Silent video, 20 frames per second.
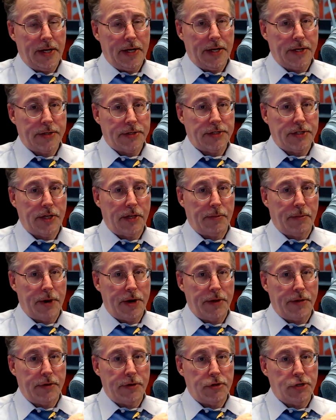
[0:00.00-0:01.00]

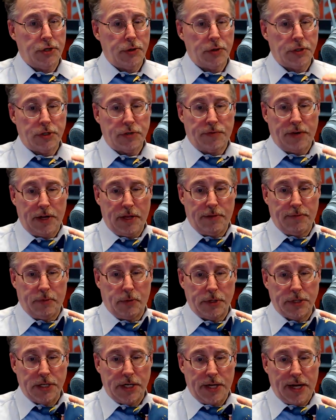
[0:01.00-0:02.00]
celebrating their Jewish faith for
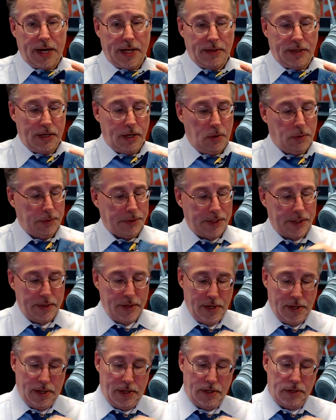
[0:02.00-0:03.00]
tonight. The only
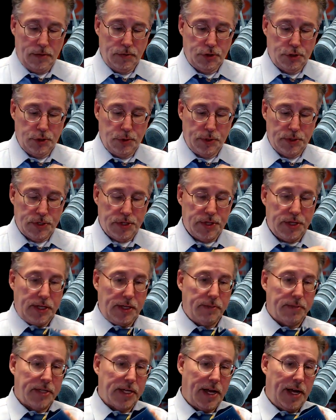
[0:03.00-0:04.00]
Jewish
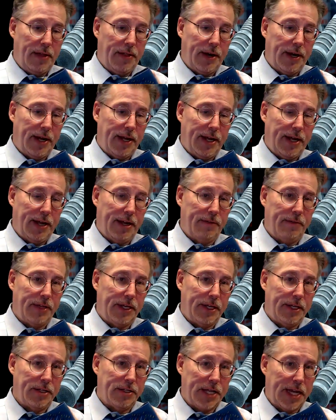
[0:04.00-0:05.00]
themed tie that I have
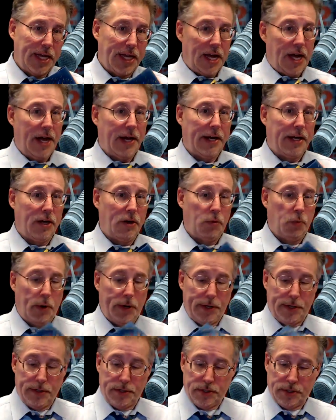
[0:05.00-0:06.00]
is a Hanukkah
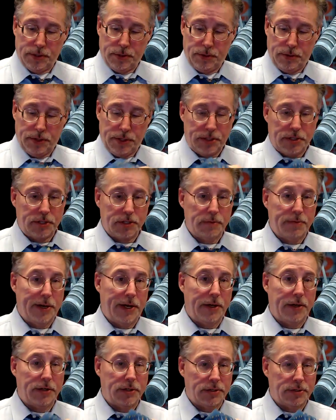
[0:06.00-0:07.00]
one, so this is
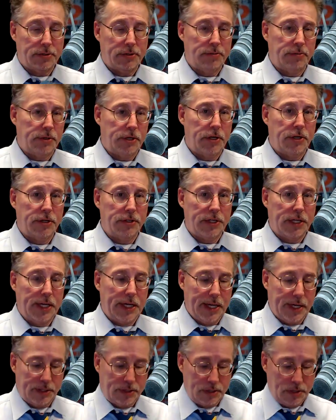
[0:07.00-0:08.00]
about as good as it
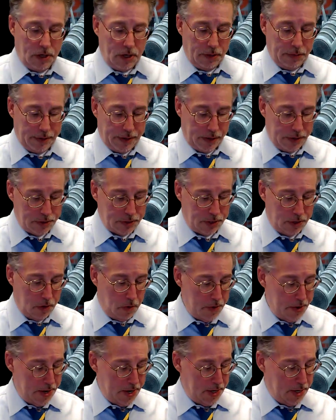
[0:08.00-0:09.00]
gets on there. So,
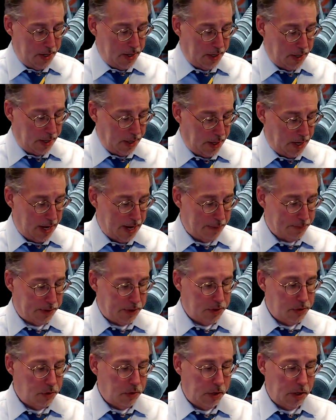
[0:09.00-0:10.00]
Happy
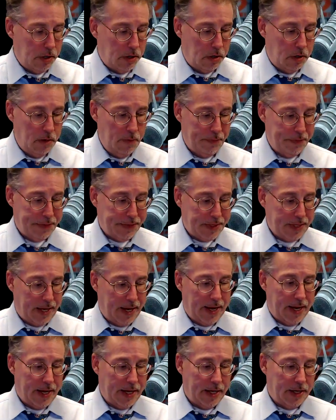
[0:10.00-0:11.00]
New Year,
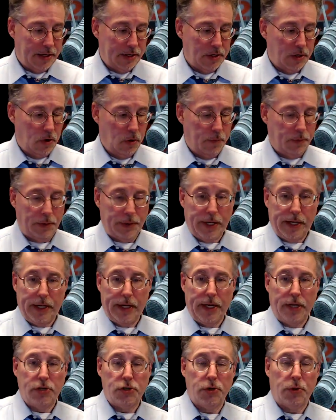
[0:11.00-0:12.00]
and hopefully
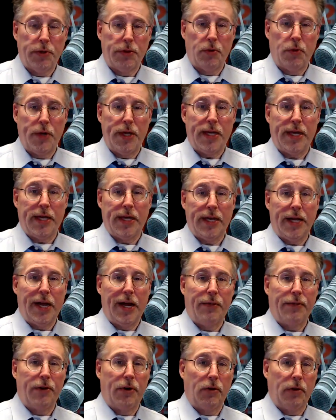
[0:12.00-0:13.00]
enjoy the weekend
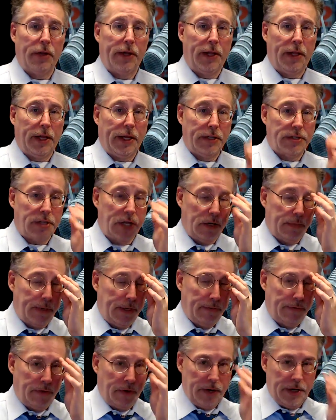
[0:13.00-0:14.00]
out there. Looking like it's going to be a
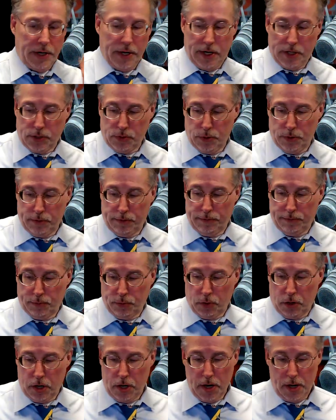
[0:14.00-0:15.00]
very nice one
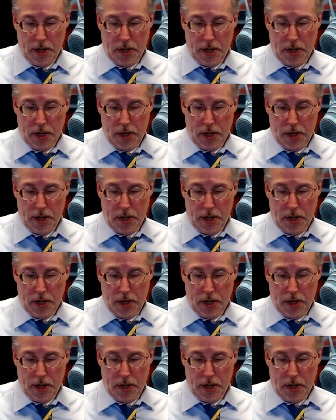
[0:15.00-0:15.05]
for